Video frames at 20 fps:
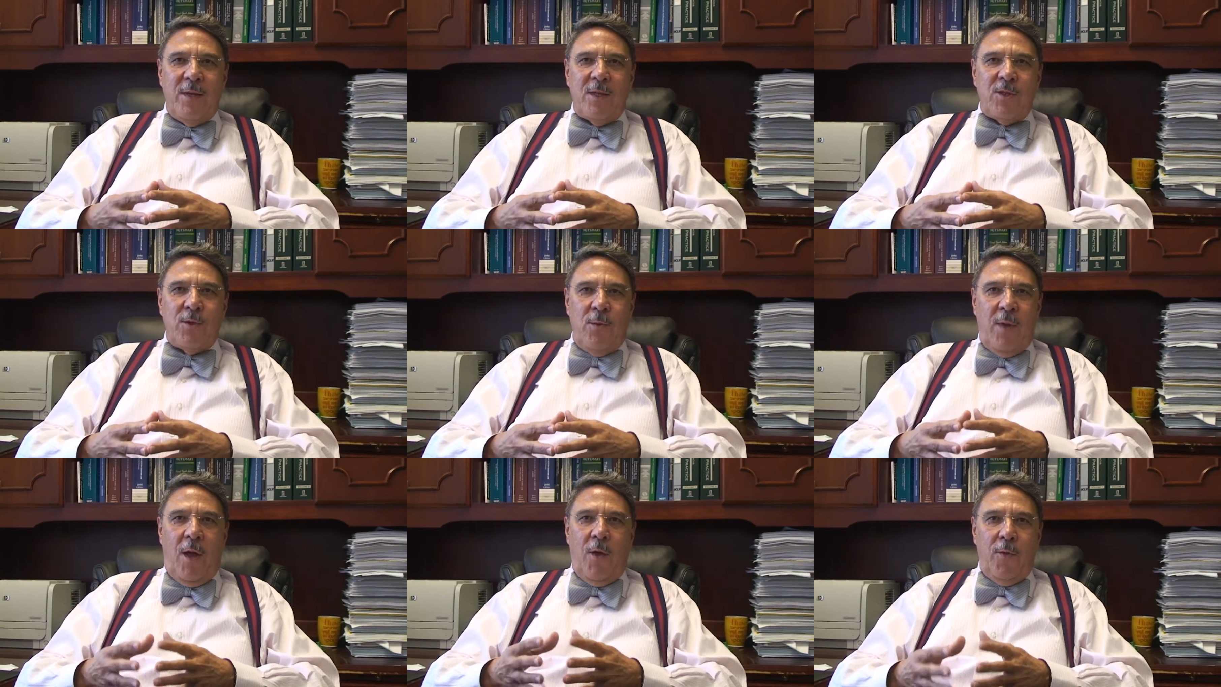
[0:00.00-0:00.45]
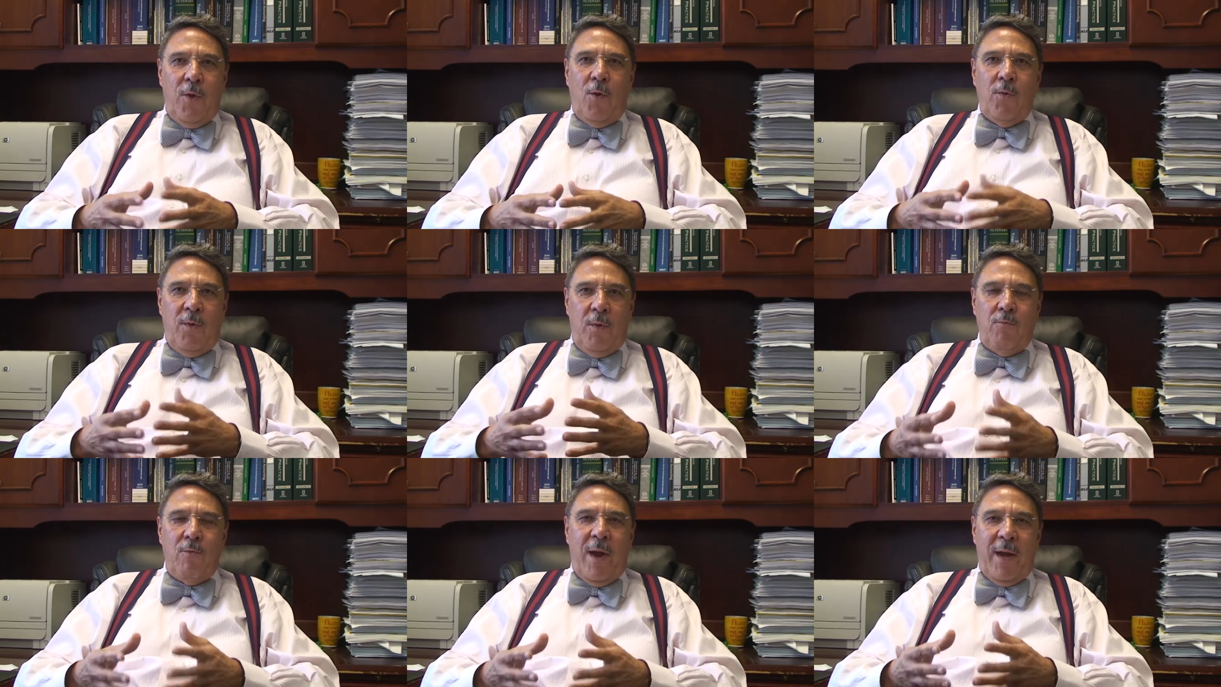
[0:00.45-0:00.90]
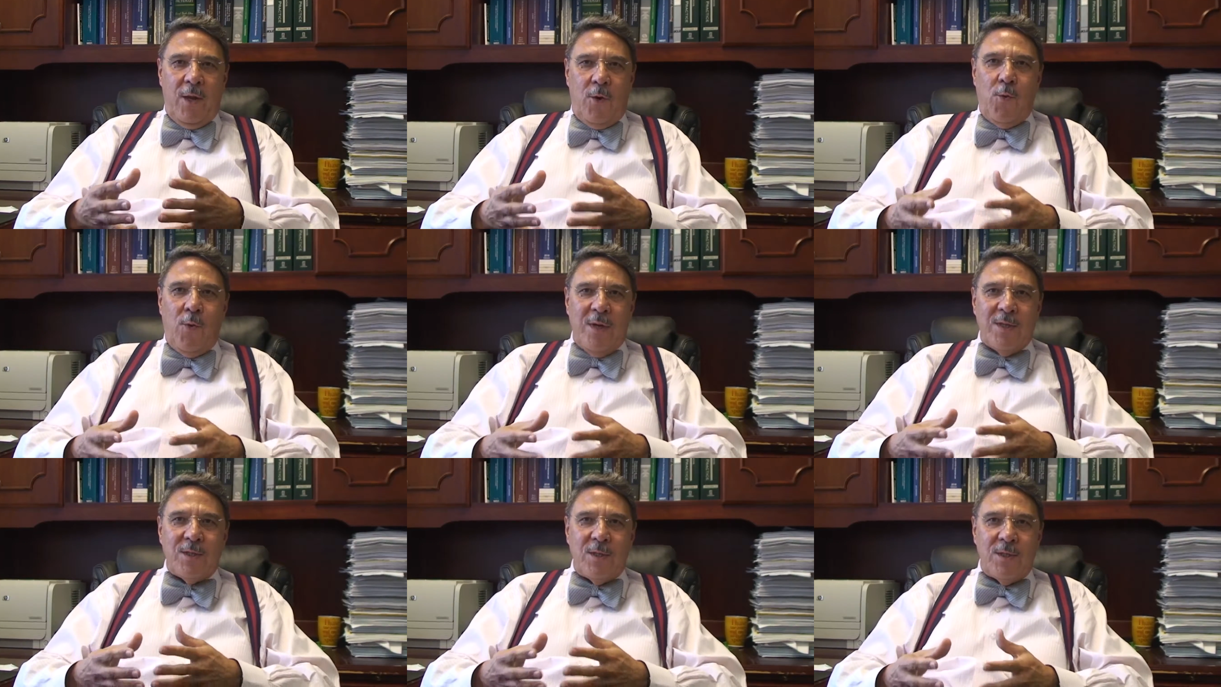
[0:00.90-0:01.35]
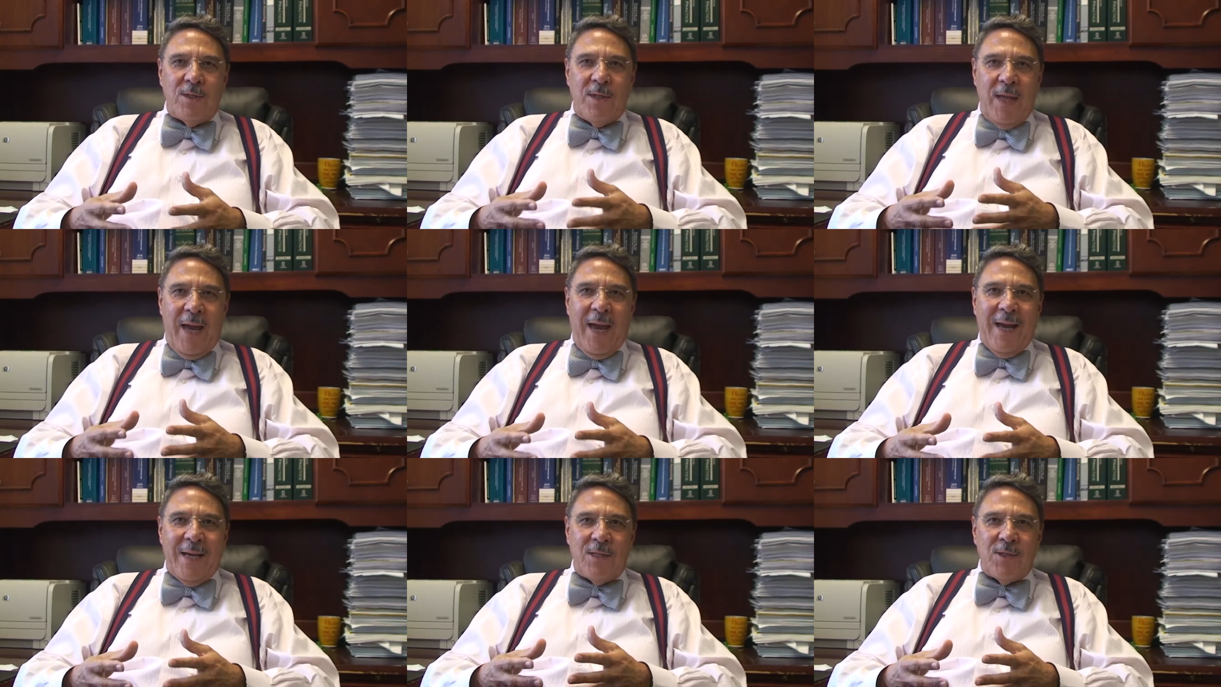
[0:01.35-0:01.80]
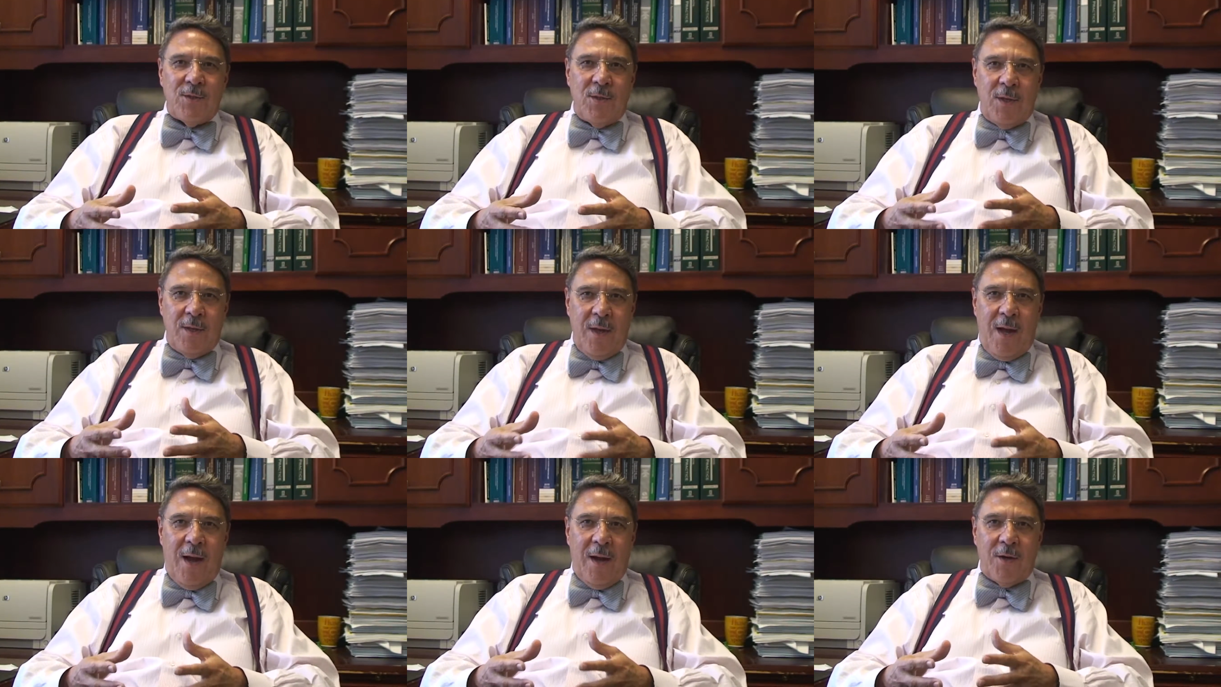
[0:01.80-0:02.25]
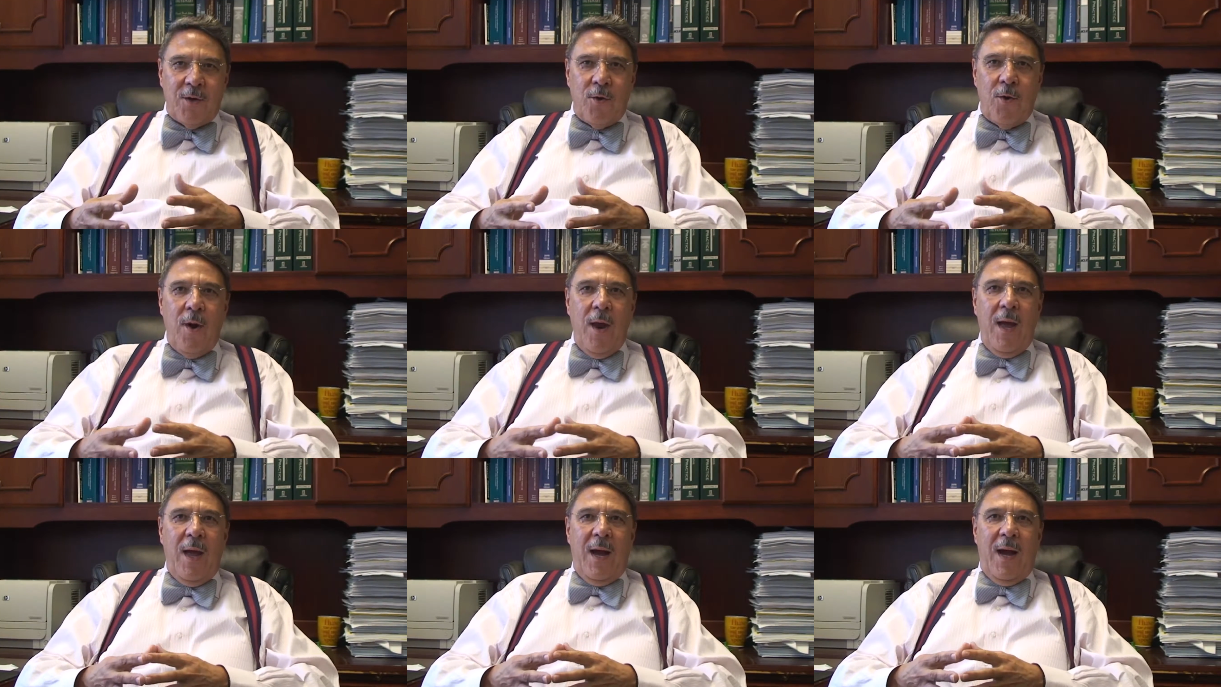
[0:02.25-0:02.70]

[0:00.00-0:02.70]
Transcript: this so I'll know the right questions to ask the doctor.